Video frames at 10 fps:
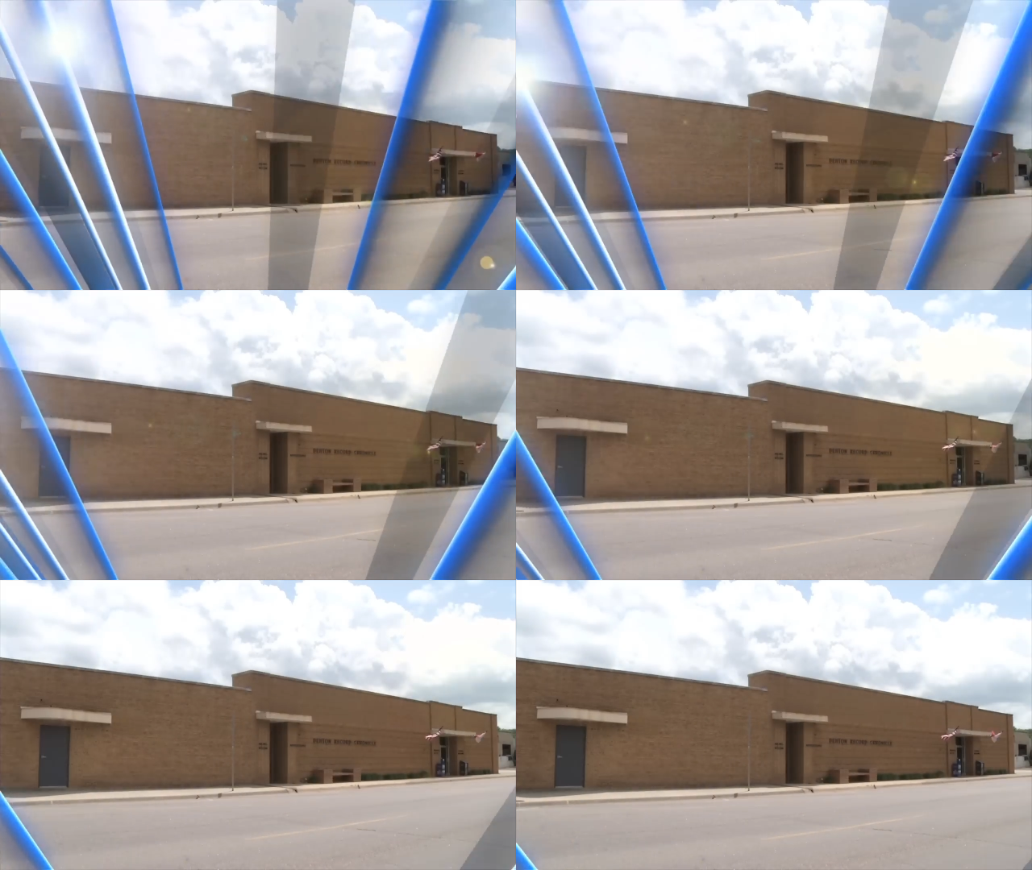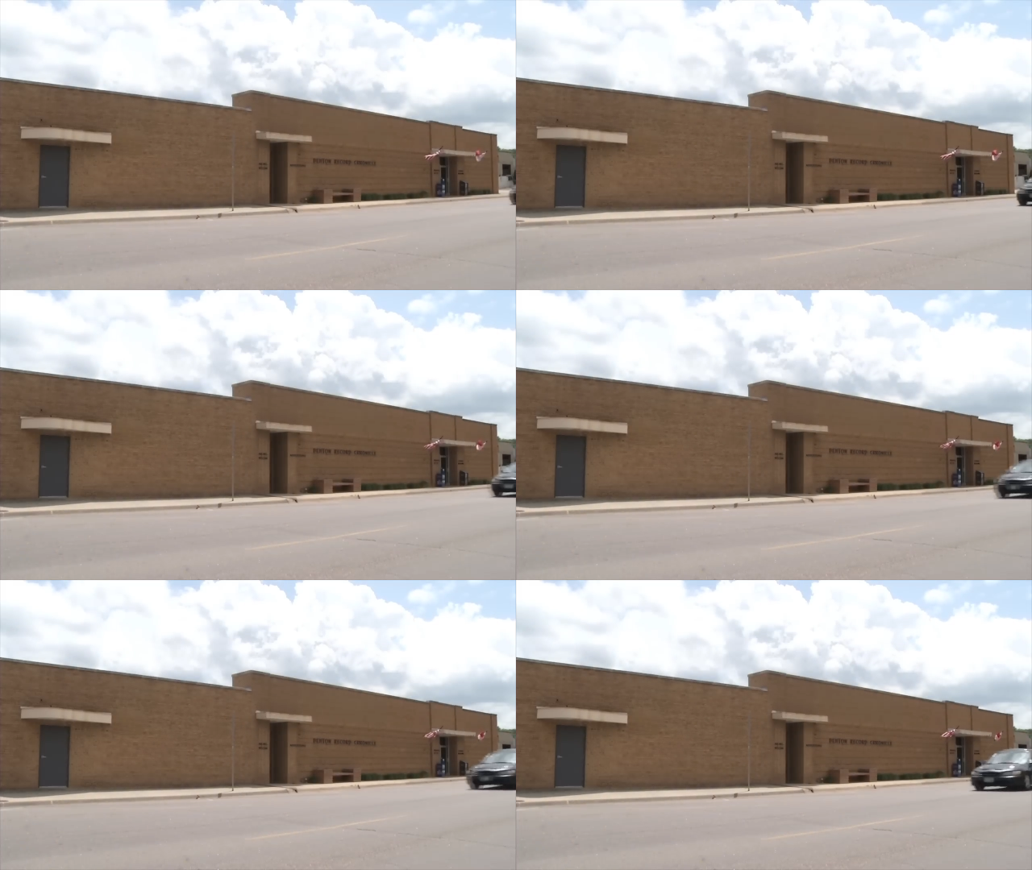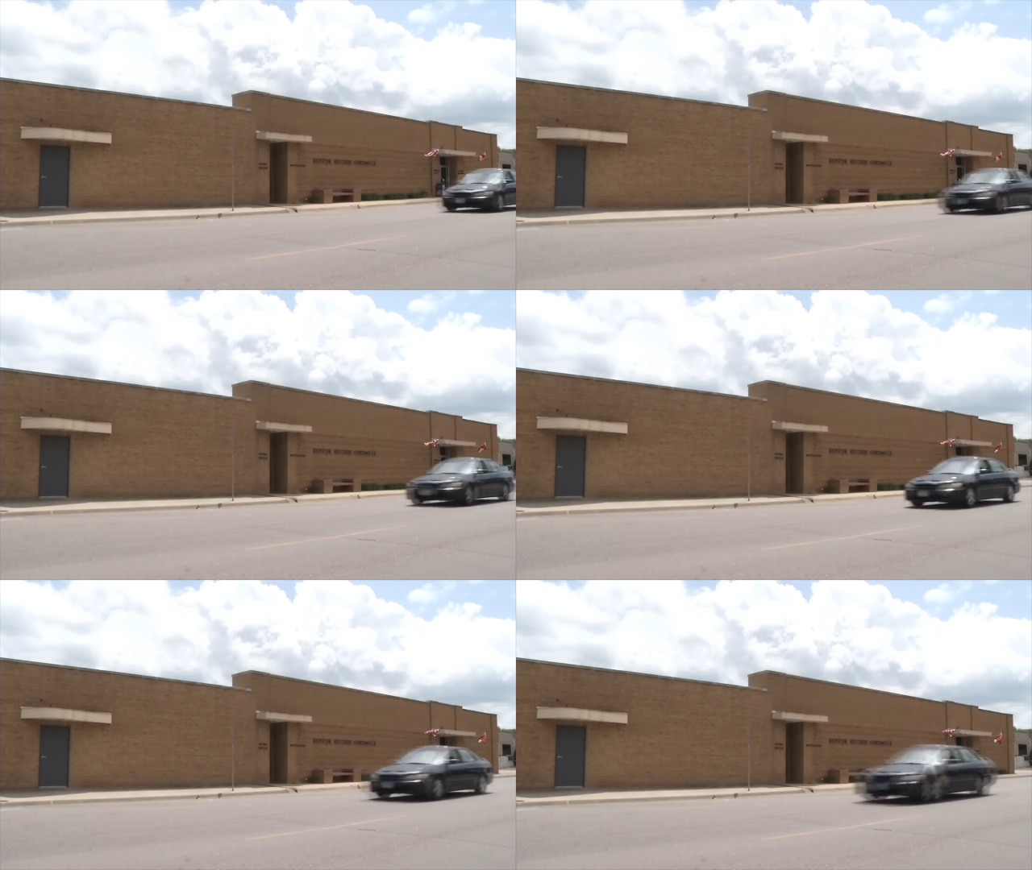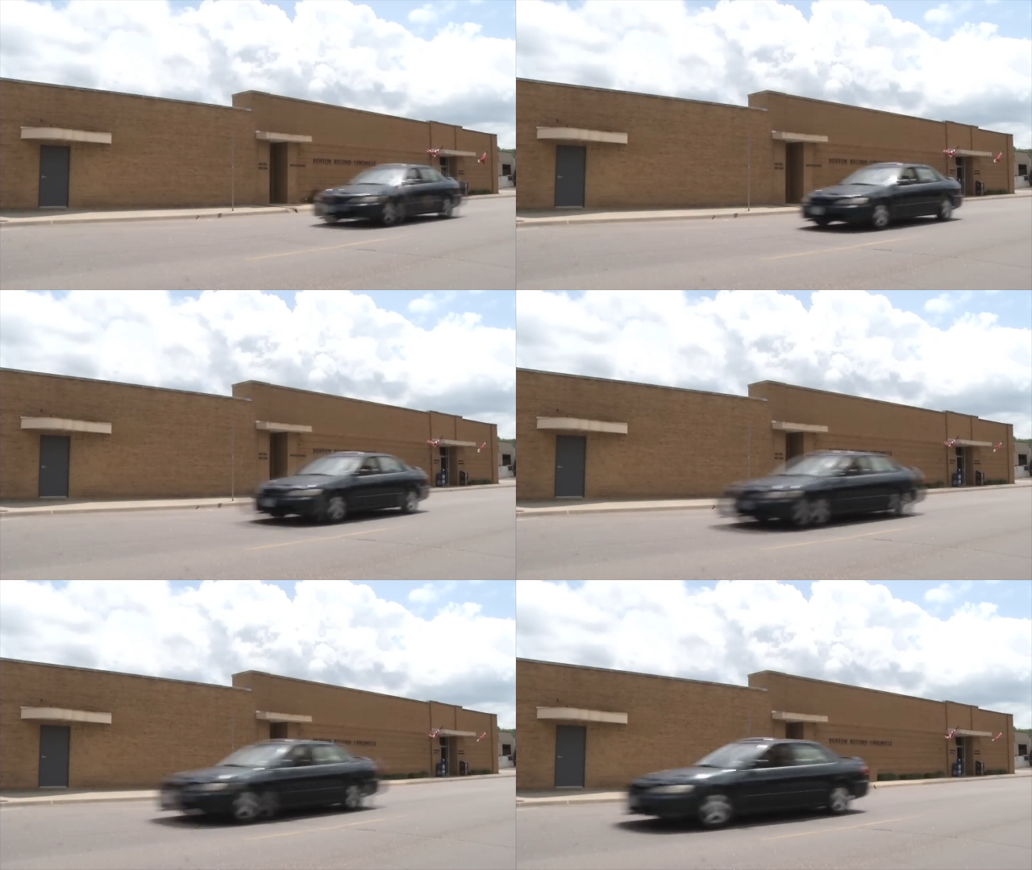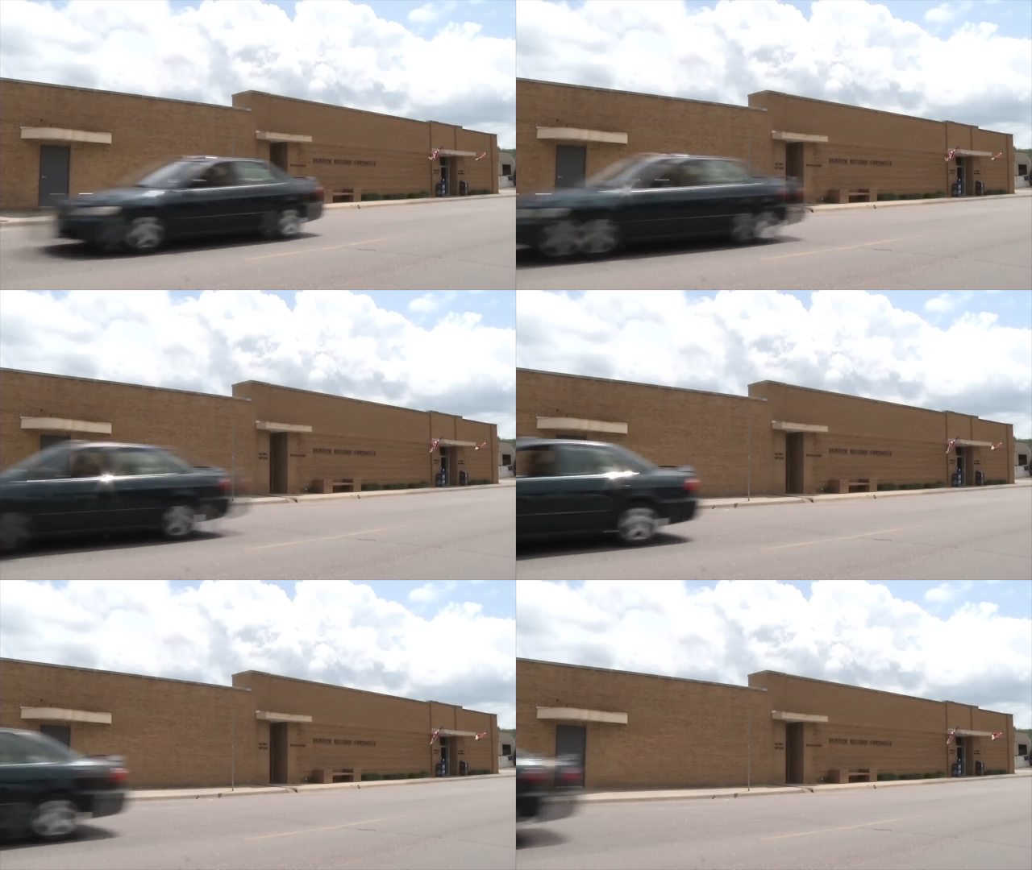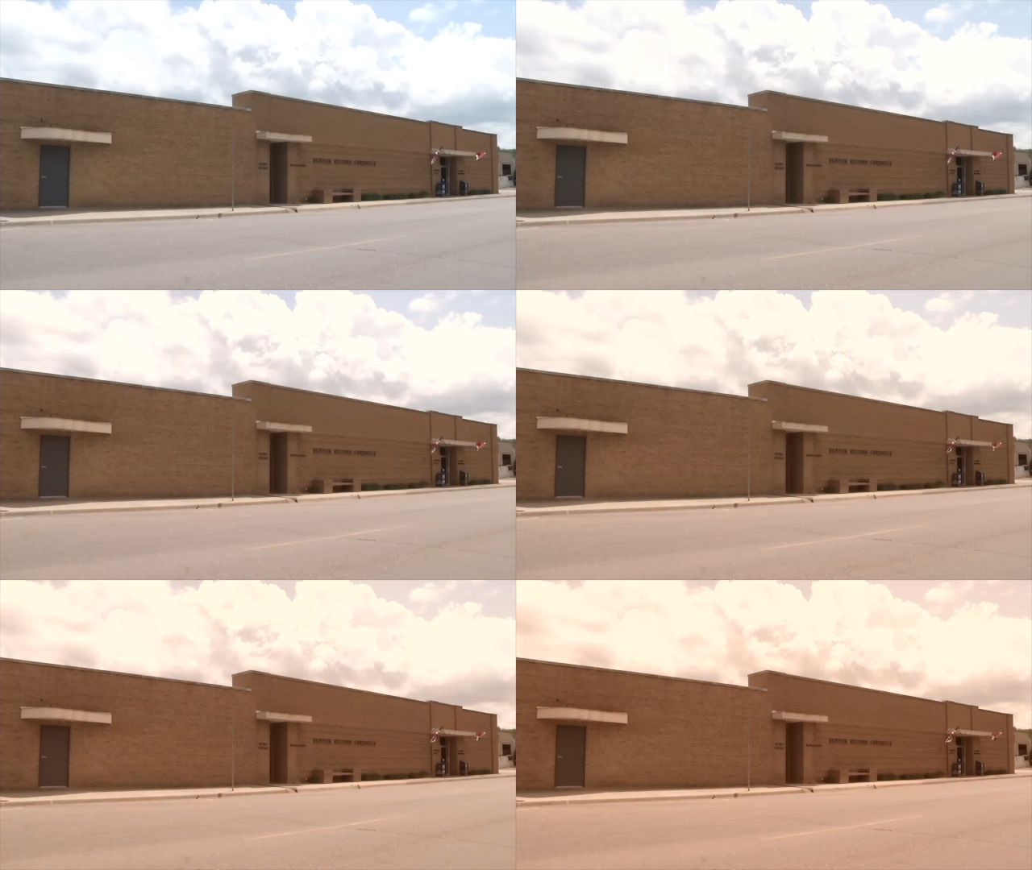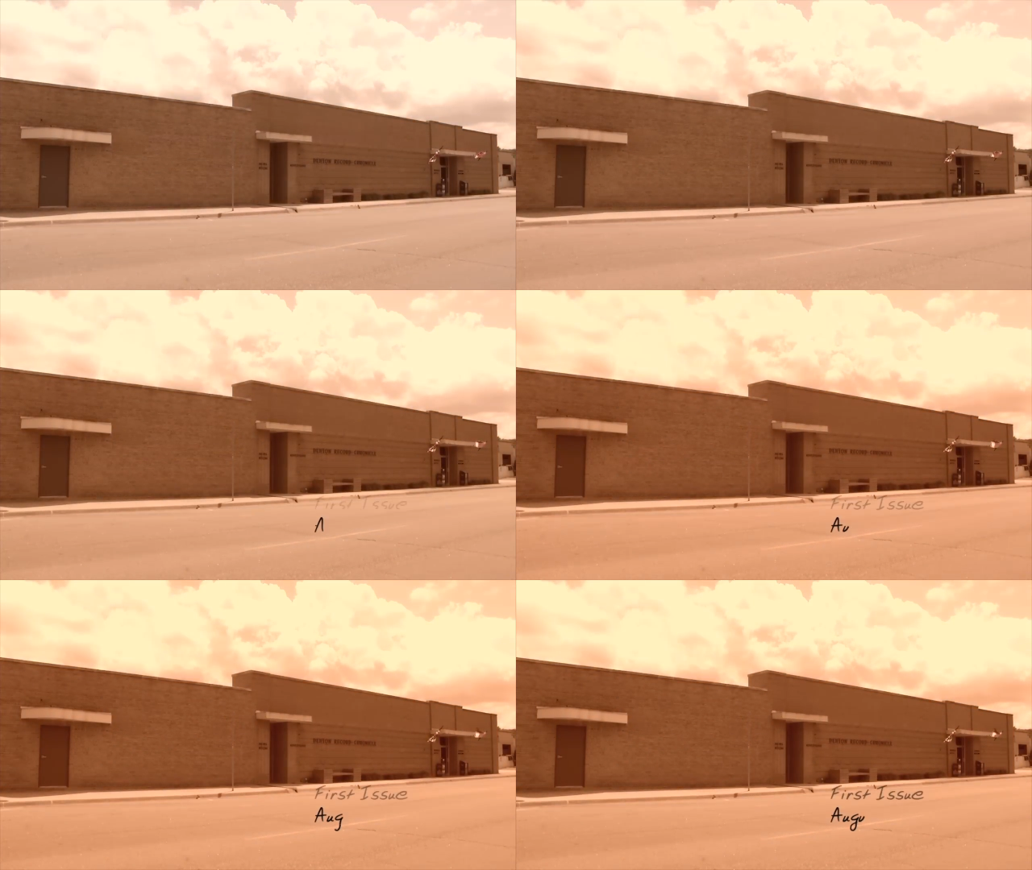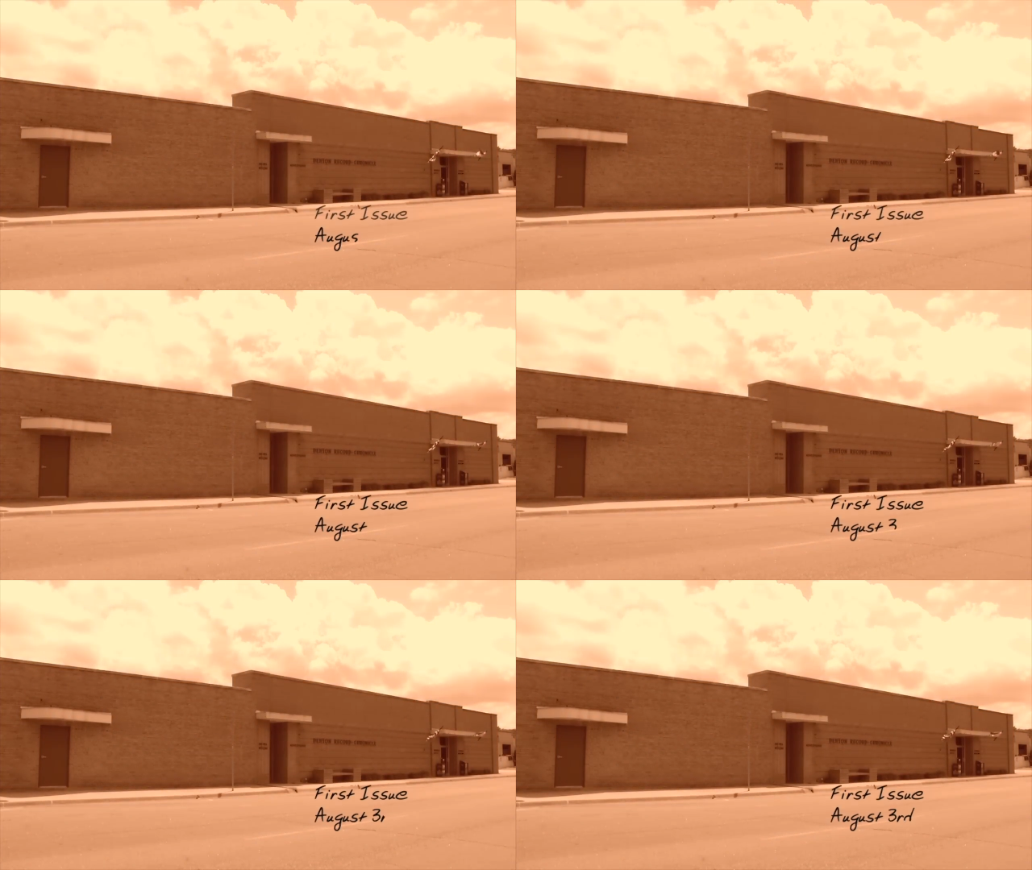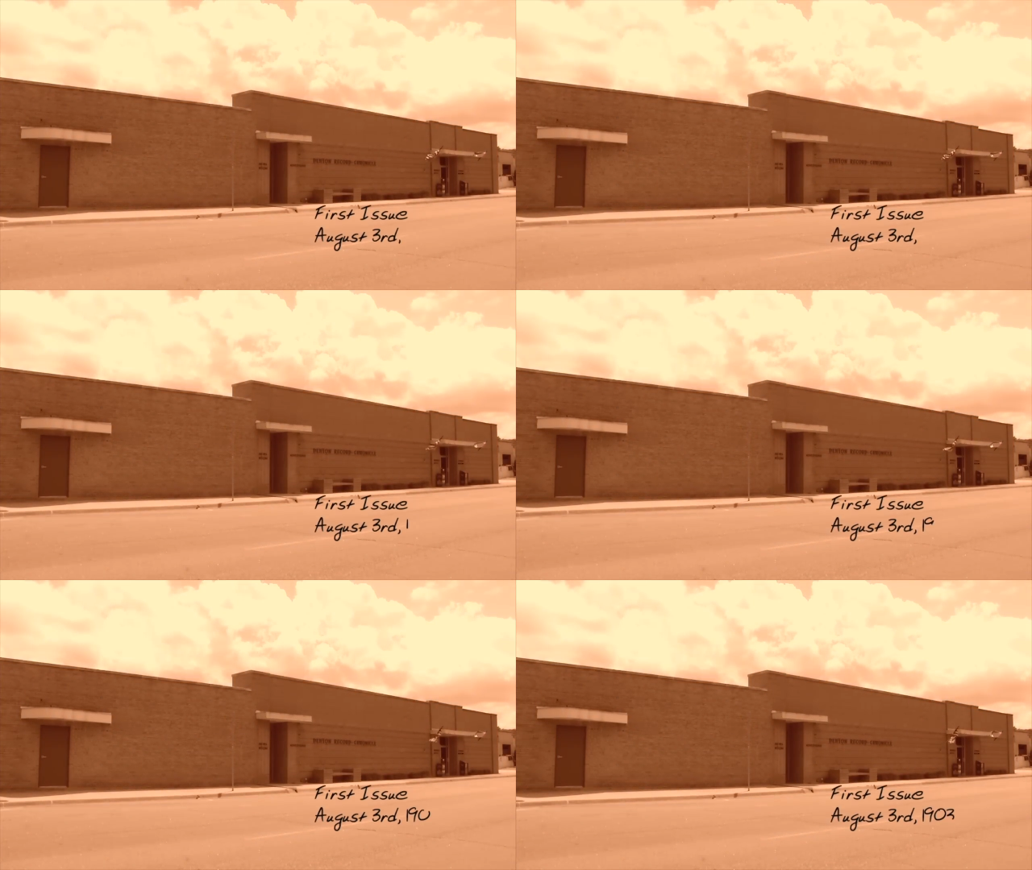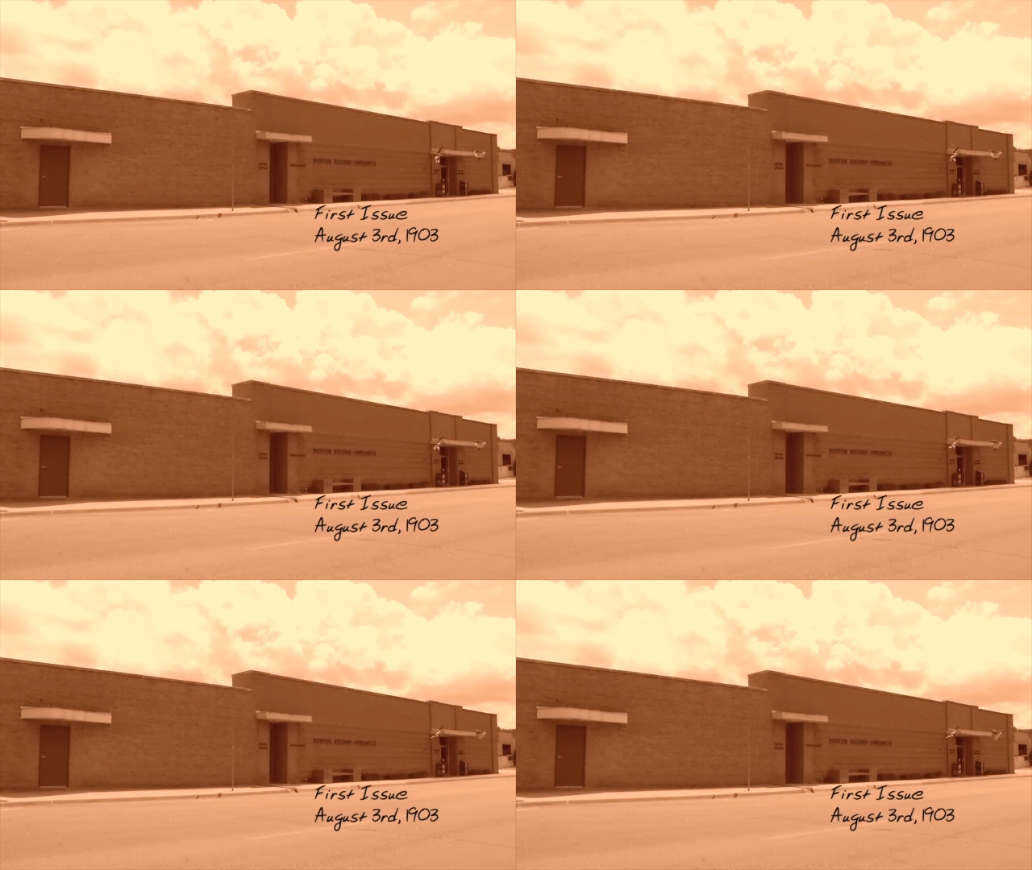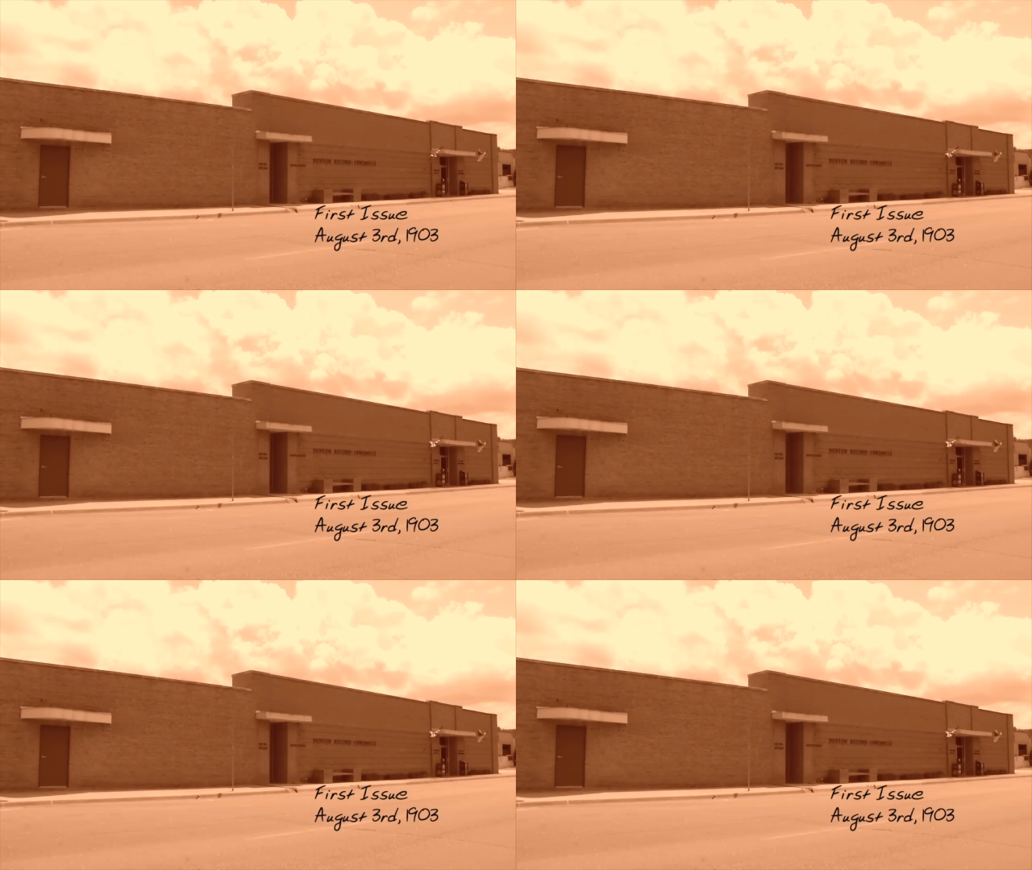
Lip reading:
[unreadable: no face in view]